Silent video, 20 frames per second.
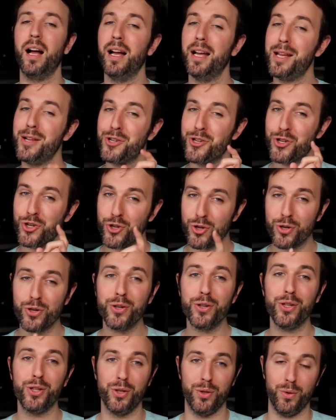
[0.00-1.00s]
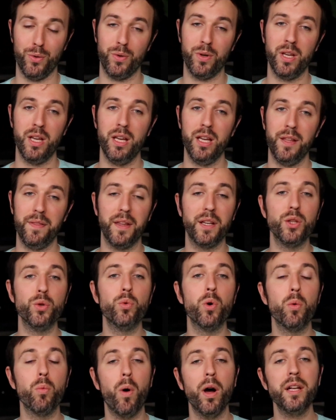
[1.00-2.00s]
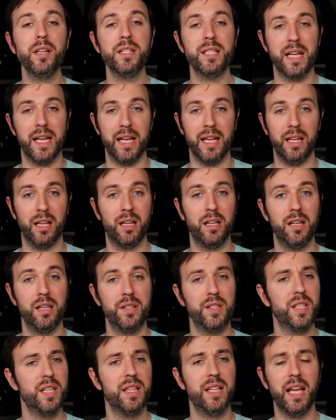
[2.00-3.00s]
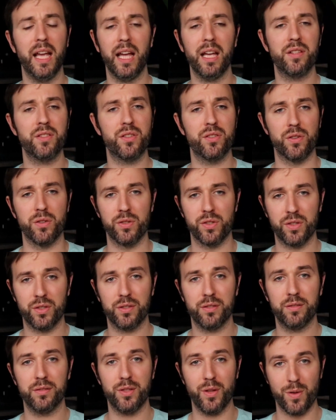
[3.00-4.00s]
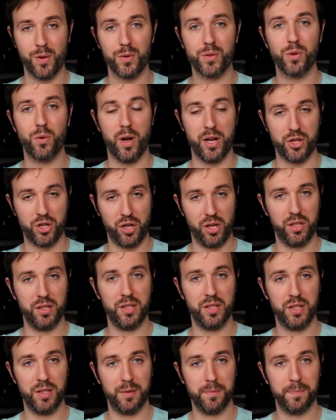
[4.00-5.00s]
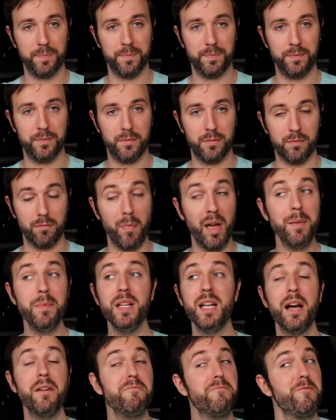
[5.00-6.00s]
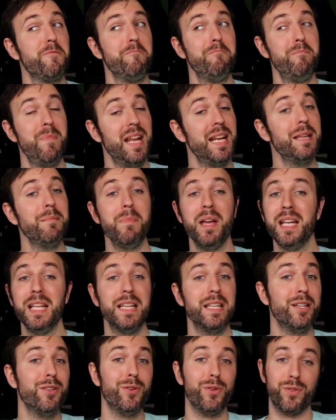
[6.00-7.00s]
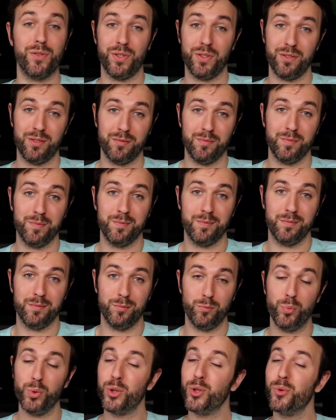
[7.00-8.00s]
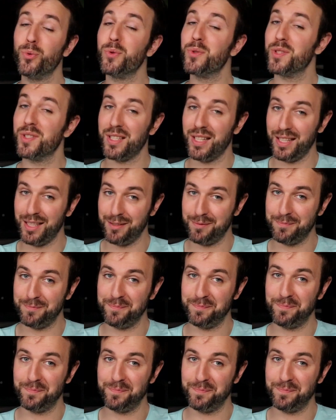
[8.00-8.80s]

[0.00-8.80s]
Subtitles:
I assure you that you will one day see the answers to those questions. Maybe not for many, many years, but you will see.